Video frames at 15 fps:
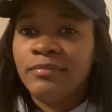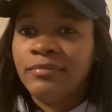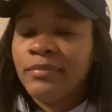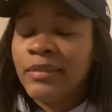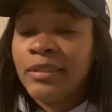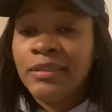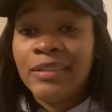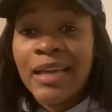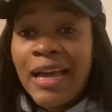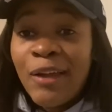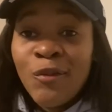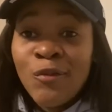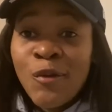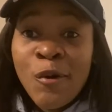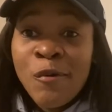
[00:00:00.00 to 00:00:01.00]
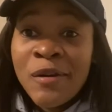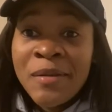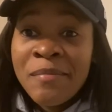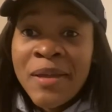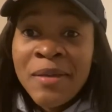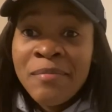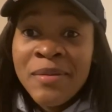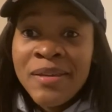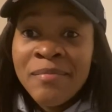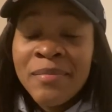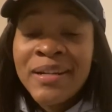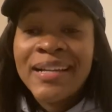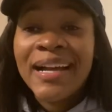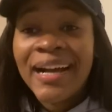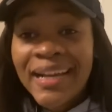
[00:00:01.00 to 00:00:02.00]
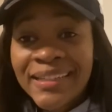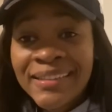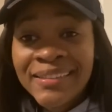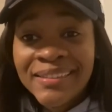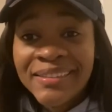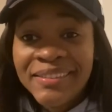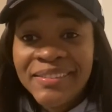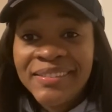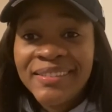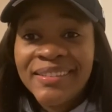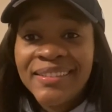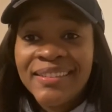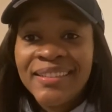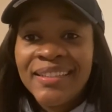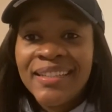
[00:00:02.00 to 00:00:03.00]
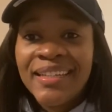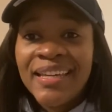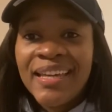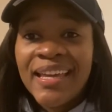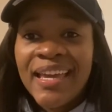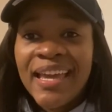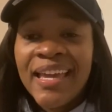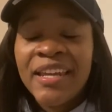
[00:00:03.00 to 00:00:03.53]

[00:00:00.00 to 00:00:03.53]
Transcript: it, I don't know what it may be, but God does. And